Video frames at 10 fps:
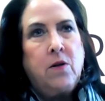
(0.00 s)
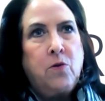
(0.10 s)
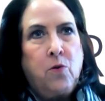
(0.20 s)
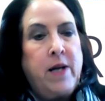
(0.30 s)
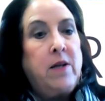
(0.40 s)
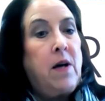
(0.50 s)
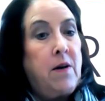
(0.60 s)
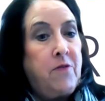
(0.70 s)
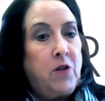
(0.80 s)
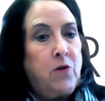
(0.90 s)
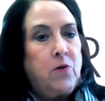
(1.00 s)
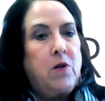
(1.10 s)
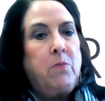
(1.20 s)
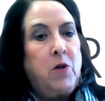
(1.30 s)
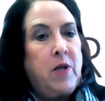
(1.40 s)
Grand Avenue
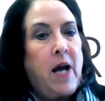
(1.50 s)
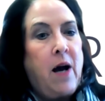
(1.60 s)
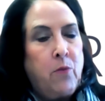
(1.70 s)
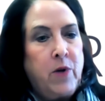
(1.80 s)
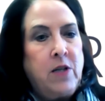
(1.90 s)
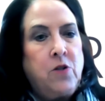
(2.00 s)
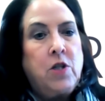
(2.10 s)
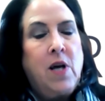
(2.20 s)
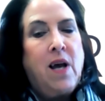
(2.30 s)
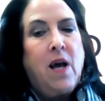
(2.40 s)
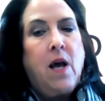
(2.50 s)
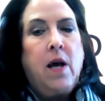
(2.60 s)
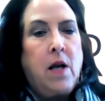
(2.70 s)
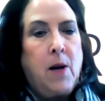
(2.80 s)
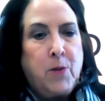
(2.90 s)
Community Outreach
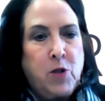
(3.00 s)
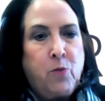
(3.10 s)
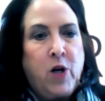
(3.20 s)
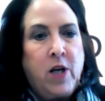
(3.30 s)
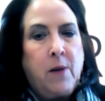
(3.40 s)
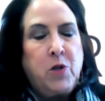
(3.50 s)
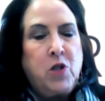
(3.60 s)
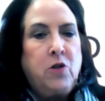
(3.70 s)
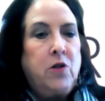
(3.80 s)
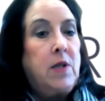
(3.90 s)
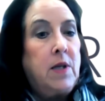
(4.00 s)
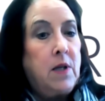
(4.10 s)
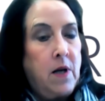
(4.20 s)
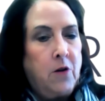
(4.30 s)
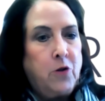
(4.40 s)
and Upper Des Moines Opportunity
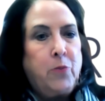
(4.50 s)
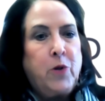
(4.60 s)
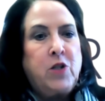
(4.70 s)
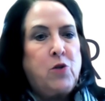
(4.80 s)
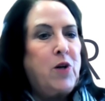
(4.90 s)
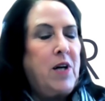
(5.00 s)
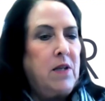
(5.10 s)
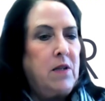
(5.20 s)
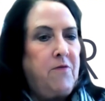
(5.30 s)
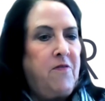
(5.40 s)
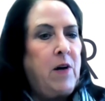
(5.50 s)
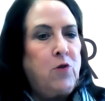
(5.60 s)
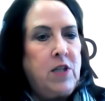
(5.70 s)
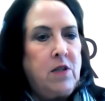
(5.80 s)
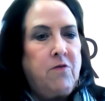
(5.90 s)
and Elderbridge. We're kind of the
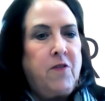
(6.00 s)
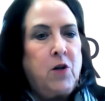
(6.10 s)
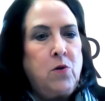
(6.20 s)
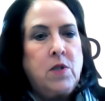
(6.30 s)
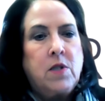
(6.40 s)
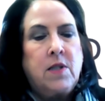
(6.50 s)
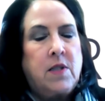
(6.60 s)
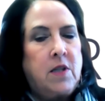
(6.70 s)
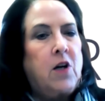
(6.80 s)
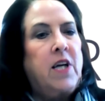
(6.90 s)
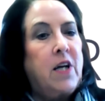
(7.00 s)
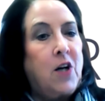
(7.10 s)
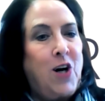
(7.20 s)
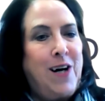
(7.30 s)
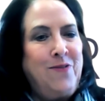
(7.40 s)
founding folks. It's our
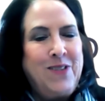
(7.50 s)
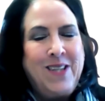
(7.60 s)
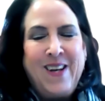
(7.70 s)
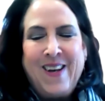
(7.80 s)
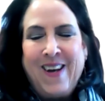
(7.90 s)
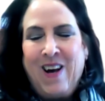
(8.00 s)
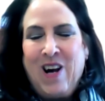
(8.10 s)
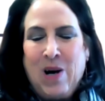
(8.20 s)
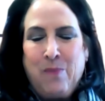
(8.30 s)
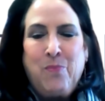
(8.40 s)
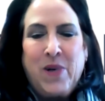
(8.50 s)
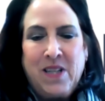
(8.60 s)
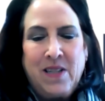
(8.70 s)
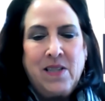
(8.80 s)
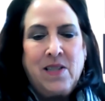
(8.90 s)
kickoff, but
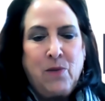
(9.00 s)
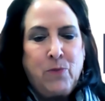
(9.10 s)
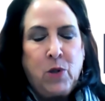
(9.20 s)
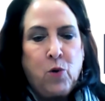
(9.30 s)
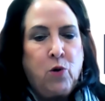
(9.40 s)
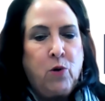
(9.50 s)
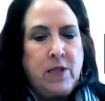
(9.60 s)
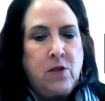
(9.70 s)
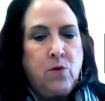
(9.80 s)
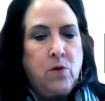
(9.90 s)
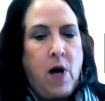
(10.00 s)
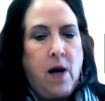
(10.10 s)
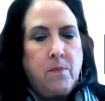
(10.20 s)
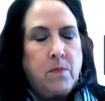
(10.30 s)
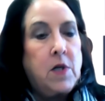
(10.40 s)
it is something we're going to
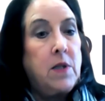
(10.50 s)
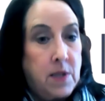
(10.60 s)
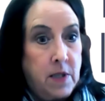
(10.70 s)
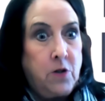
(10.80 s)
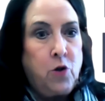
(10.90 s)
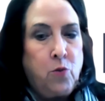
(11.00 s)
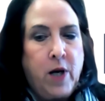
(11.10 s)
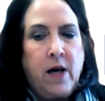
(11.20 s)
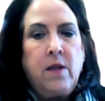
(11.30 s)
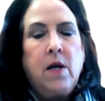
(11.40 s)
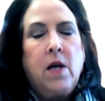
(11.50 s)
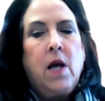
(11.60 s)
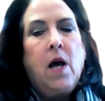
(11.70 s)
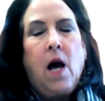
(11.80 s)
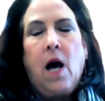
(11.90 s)
continue with.
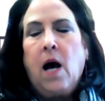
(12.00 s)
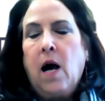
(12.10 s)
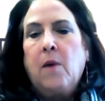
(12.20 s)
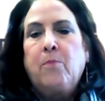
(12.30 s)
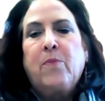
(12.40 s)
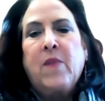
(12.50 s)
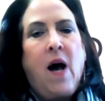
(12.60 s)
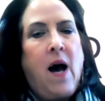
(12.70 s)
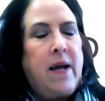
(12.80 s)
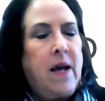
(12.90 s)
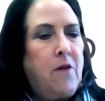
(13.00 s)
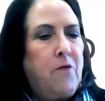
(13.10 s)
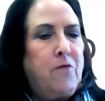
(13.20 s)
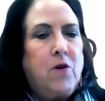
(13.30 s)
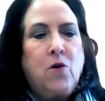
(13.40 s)
I
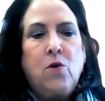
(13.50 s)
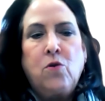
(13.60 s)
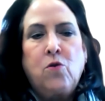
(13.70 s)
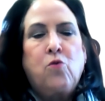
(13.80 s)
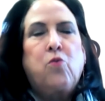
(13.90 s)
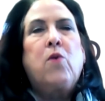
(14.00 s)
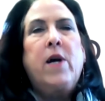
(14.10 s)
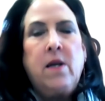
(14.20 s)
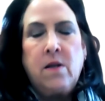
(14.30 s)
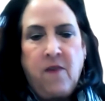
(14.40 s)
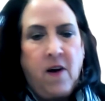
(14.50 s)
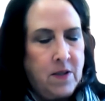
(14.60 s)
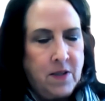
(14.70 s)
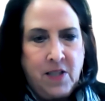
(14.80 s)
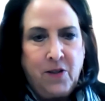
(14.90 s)
have great
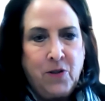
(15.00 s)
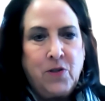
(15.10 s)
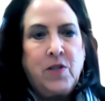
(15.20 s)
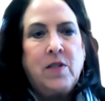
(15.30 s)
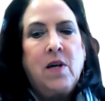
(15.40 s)
volunteers